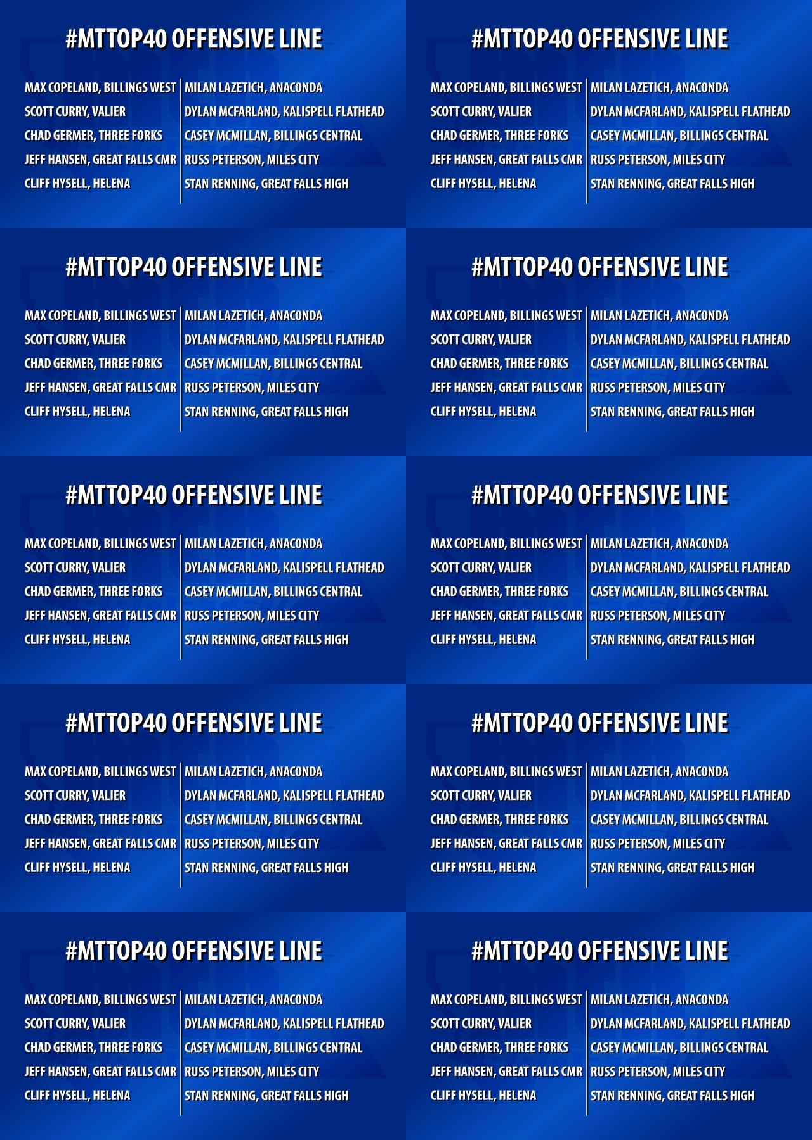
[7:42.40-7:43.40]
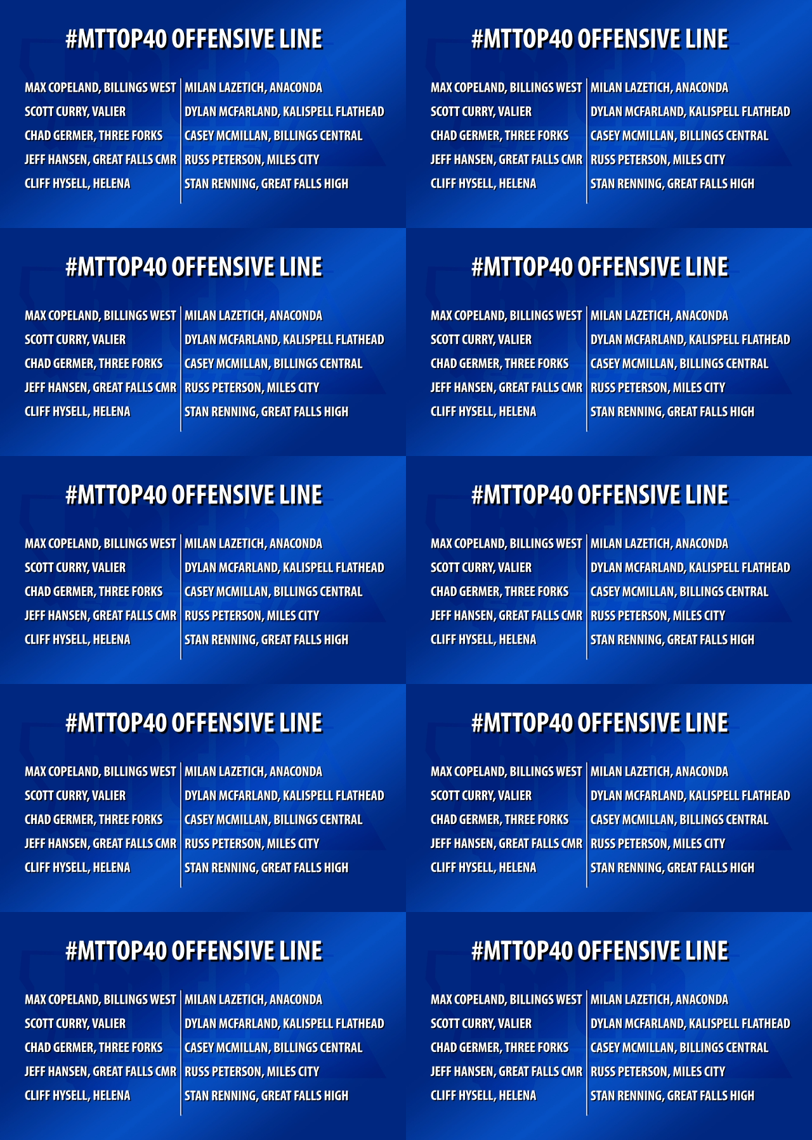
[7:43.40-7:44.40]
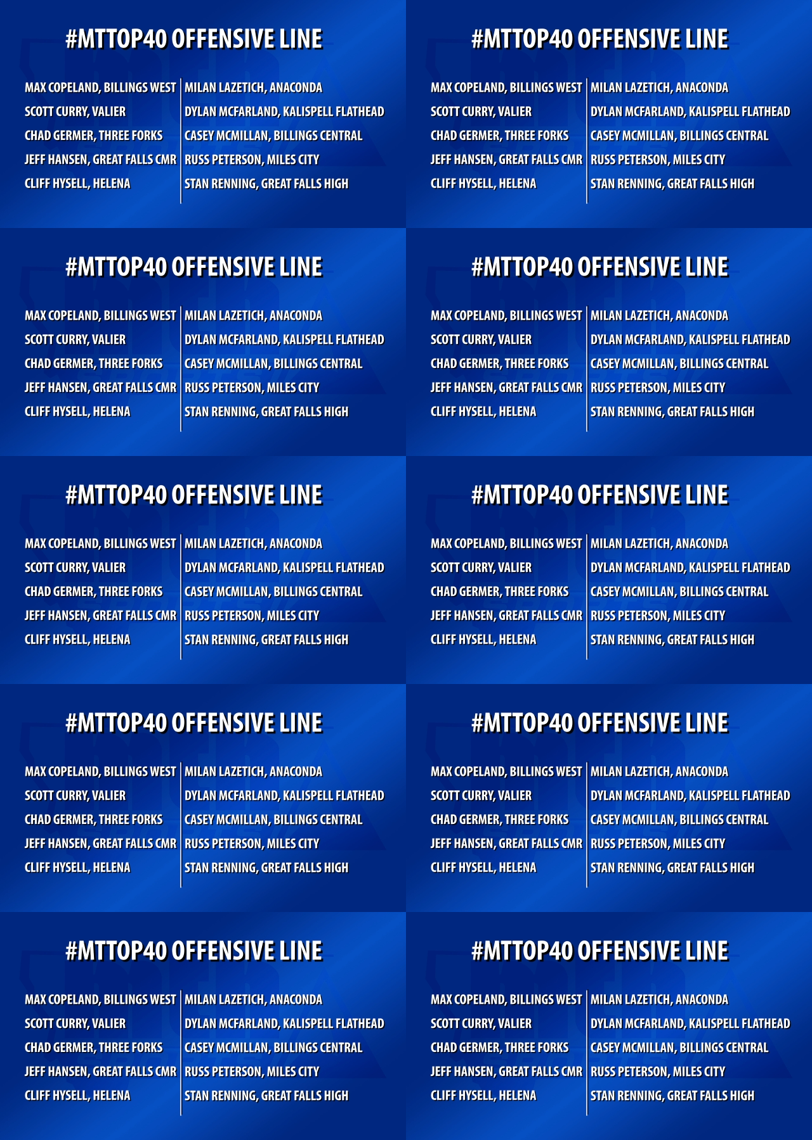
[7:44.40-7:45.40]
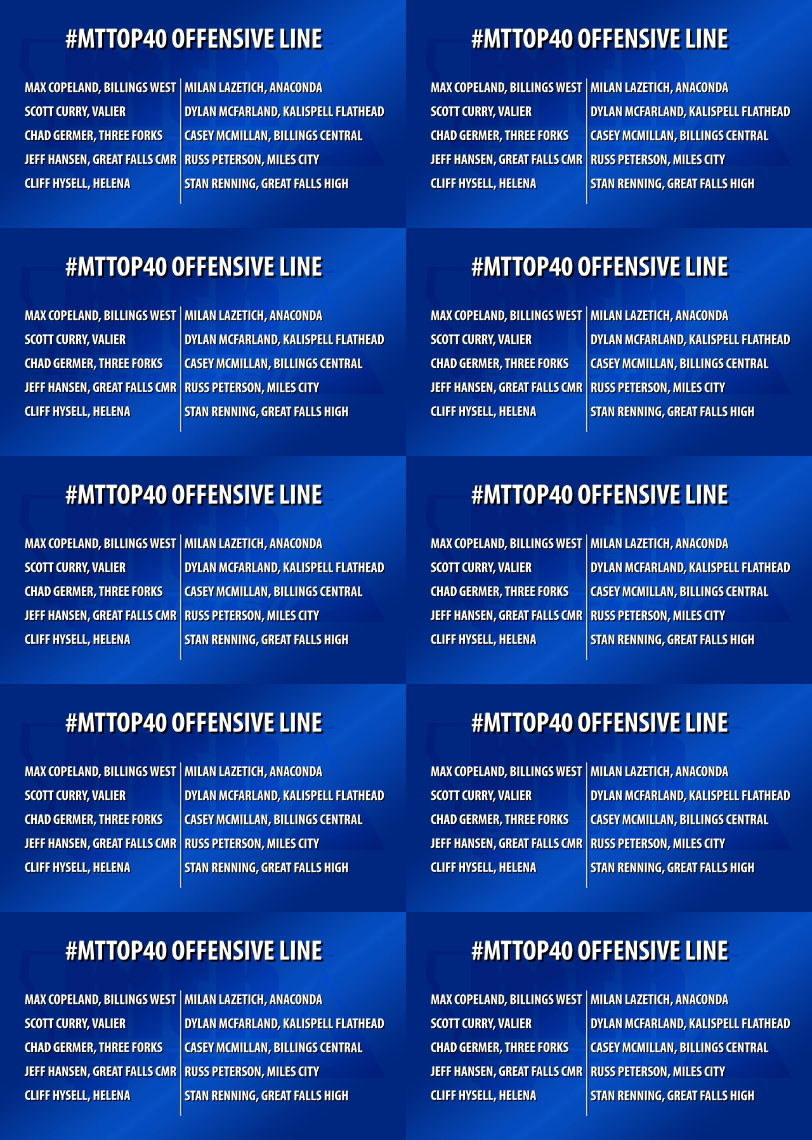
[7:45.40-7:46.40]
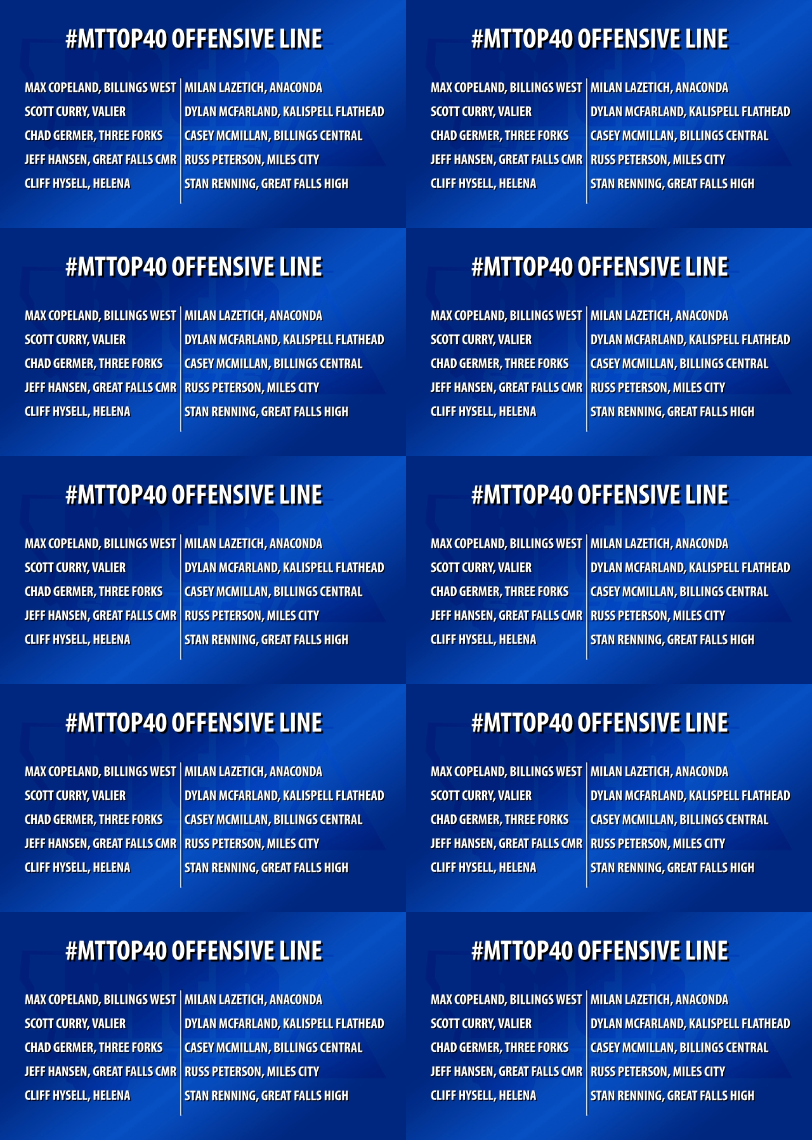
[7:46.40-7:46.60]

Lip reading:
No face is visible, so there are no lips to read.